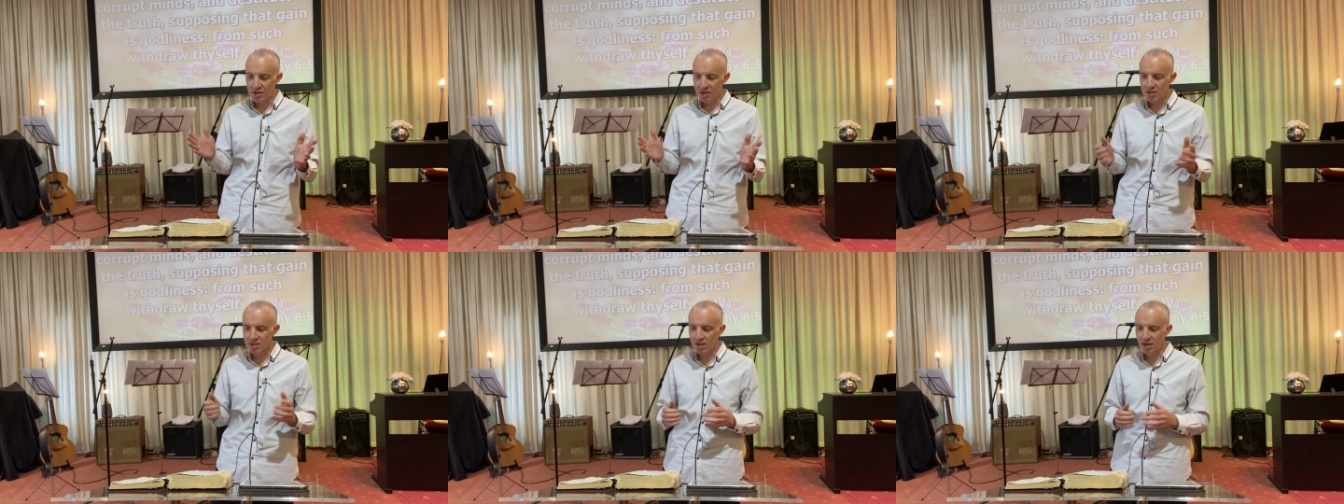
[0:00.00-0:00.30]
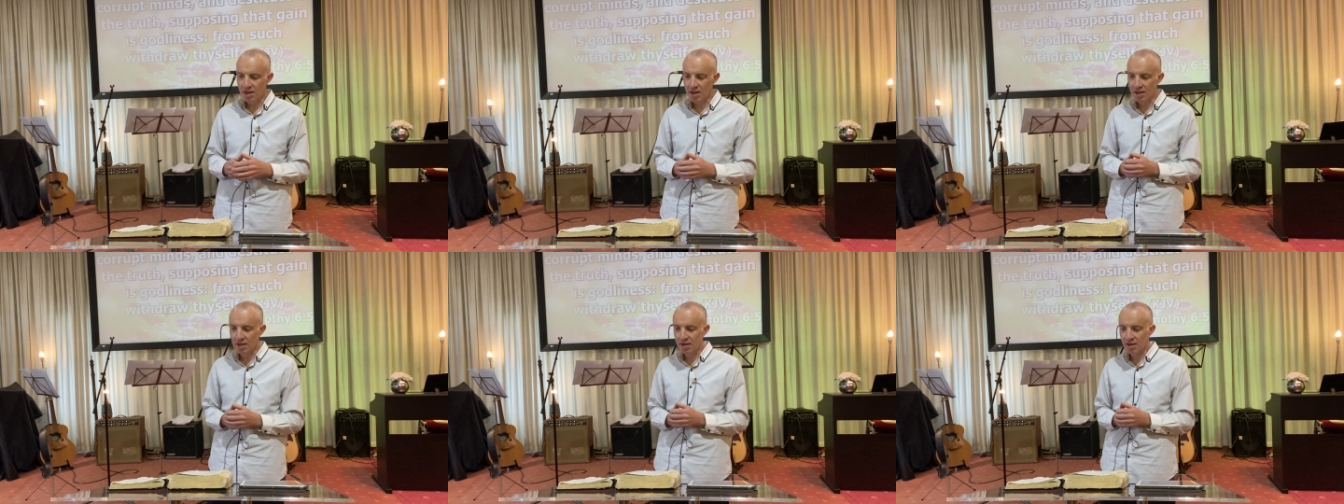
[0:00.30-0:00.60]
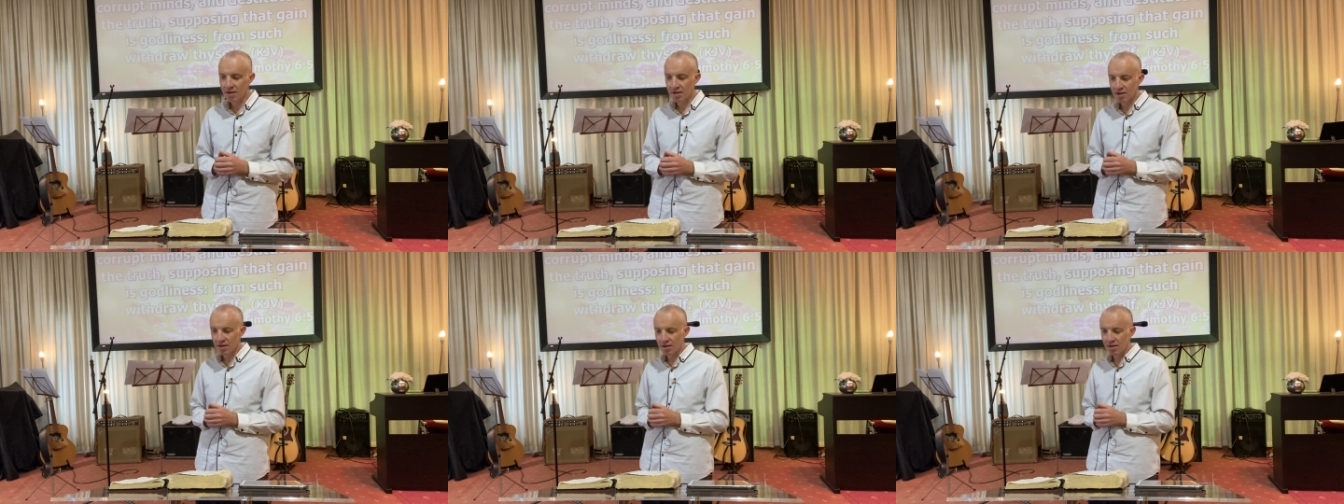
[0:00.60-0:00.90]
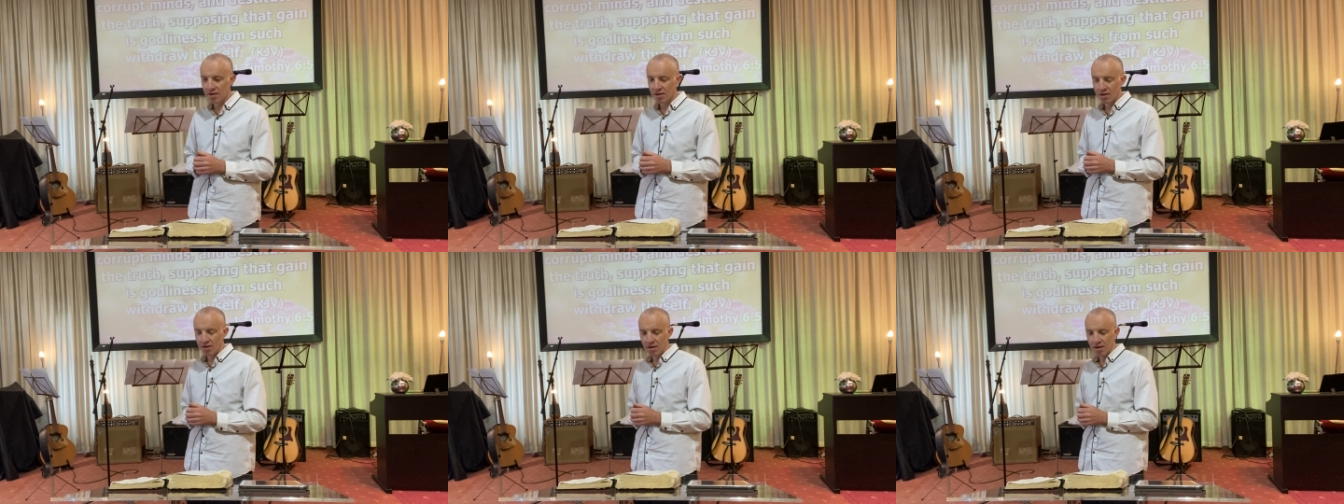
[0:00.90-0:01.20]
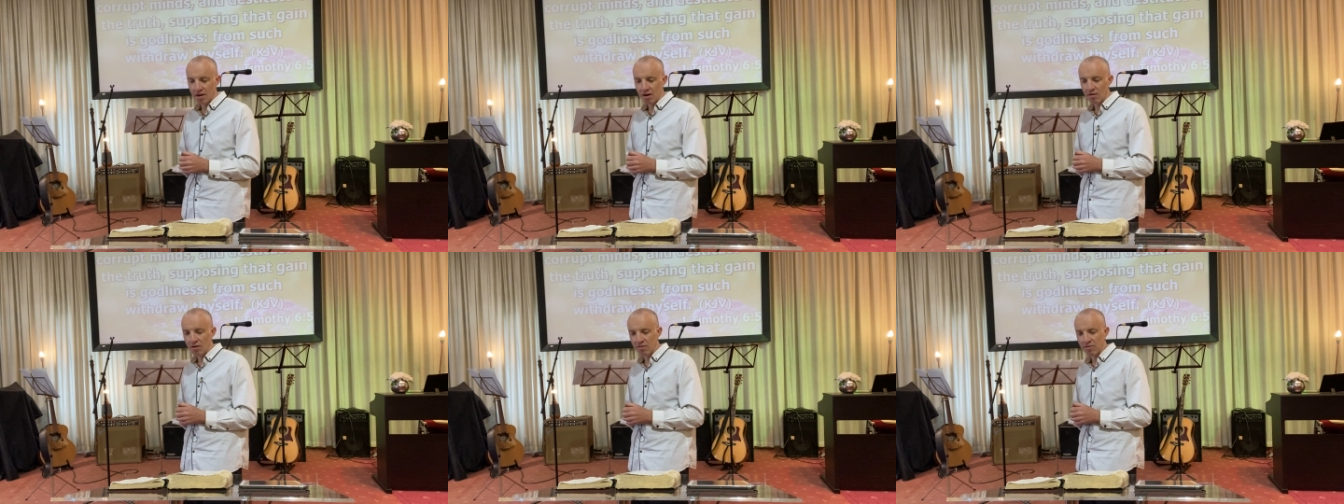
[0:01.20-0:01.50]
just like
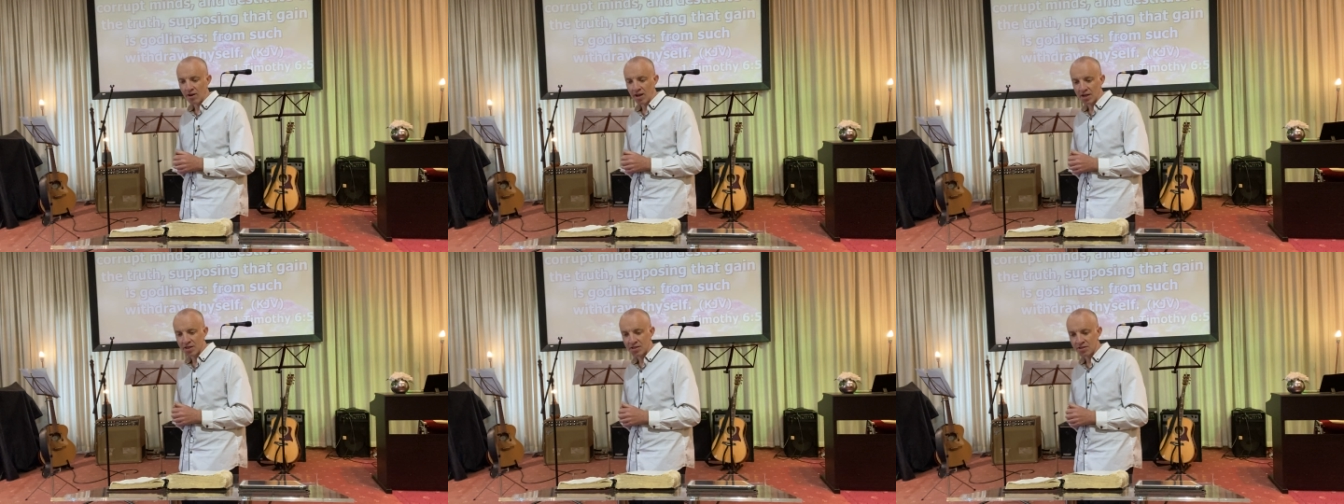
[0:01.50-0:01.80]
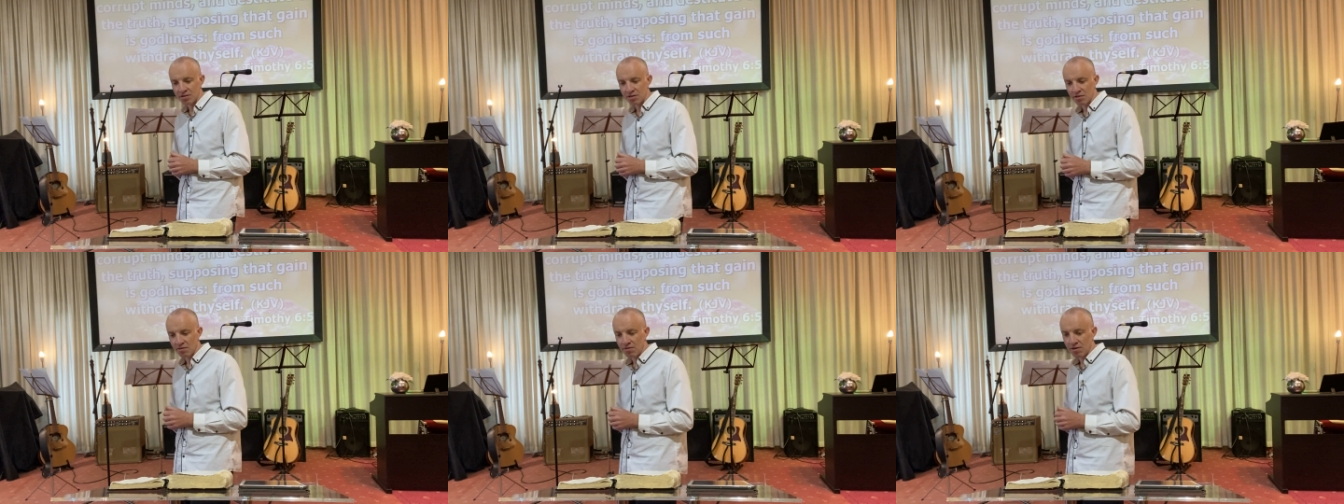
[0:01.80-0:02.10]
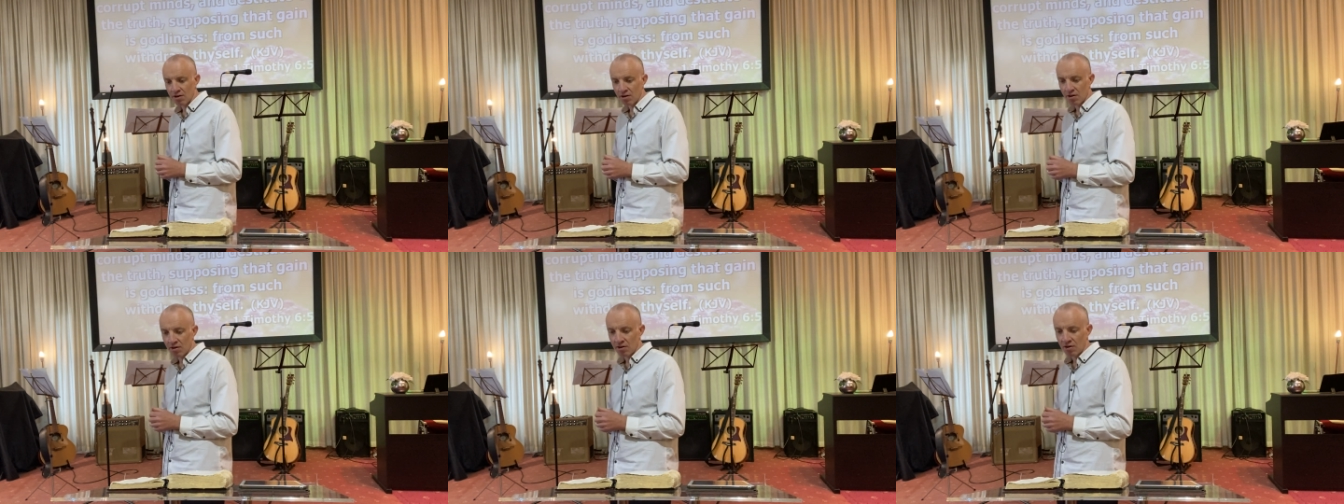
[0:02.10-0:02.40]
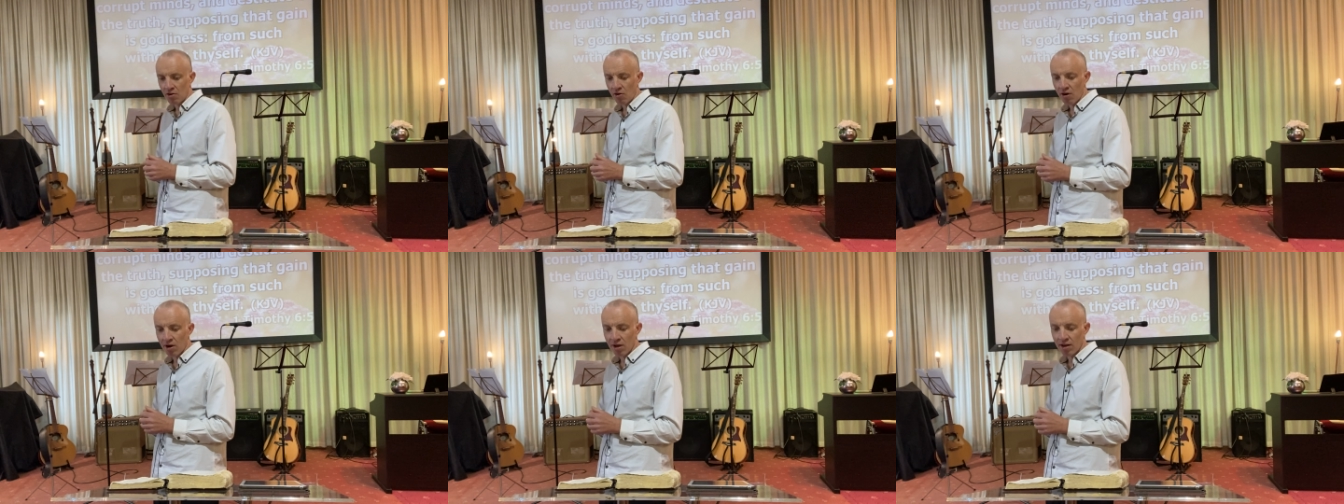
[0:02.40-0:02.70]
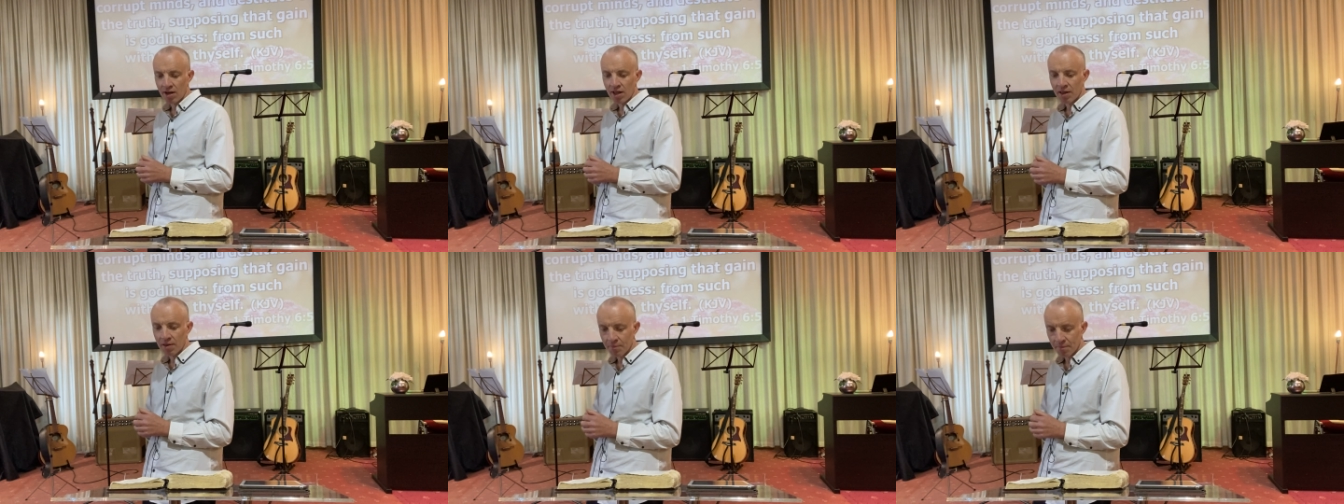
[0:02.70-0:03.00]
a reflection of your
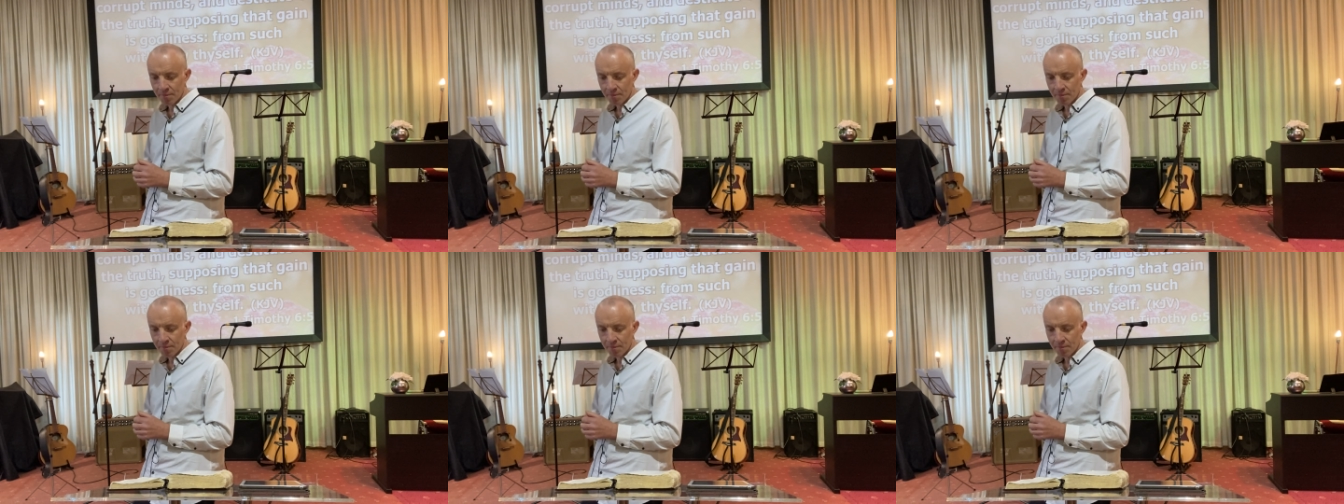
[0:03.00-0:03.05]
royalty.